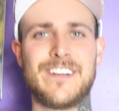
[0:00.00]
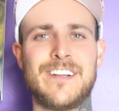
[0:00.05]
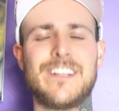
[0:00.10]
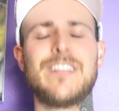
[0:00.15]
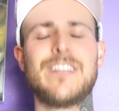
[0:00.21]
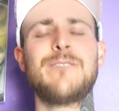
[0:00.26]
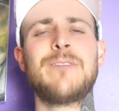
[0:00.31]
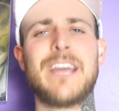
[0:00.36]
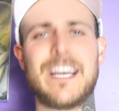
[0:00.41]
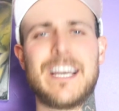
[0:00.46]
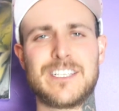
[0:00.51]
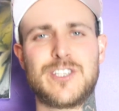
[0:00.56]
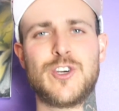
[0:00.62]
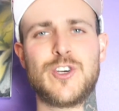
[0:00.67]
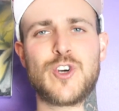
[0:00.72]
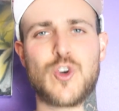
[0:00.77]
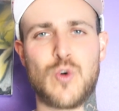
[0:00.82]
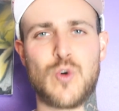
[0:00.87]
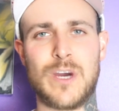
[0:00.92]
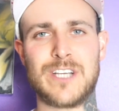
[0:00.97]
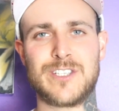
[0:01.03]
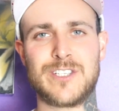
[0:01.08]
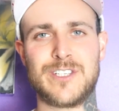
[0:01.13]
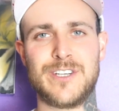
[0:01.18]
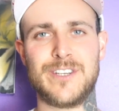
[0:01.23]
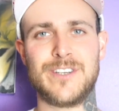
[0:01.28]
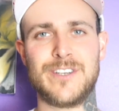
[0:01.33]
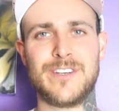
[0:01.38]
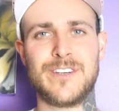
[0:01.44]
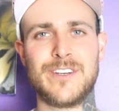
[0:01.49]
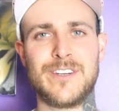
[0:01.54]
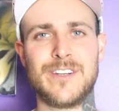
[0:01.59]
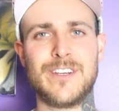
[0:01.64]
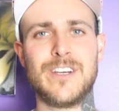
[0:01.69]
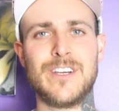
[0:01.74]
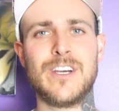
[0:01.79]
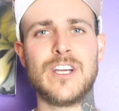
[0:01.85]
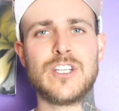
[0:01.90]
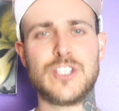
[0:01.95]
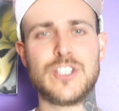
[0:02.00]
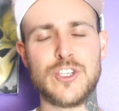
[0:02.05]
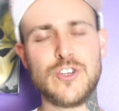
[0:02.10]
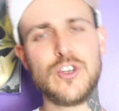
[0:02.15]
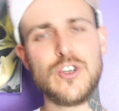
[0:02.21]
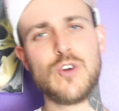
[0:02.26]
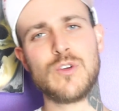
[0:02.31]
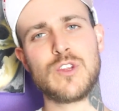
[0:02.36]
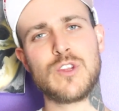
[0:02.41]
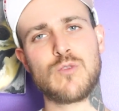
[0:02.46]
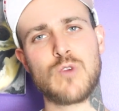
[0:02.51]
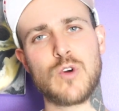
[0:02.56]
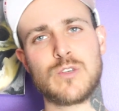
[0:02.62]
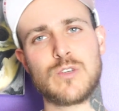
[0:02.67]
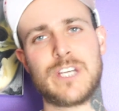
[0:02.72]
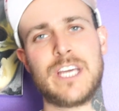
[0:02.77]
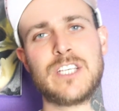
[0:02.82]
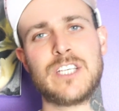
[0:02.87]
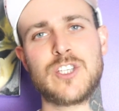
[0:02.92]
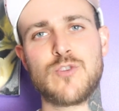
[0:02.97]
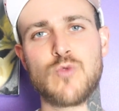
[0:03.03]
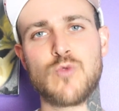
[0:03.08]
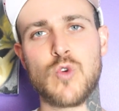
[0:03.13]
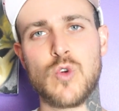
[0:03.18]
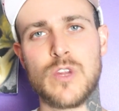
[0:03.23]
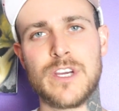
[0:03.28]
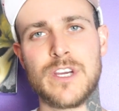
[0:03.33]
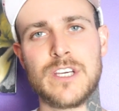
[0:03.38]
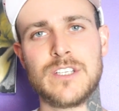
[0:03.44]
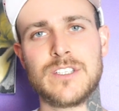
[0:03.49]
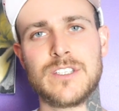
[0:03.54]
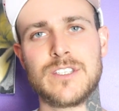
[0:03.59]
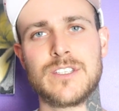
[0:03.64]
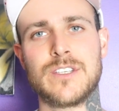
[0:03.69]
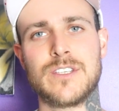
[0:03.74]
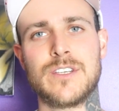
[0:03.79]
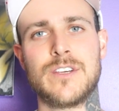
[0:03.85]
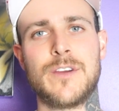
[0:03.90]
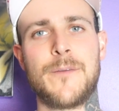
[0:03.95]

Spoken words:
Let me ask you a question. Do you know what the rotation rule is?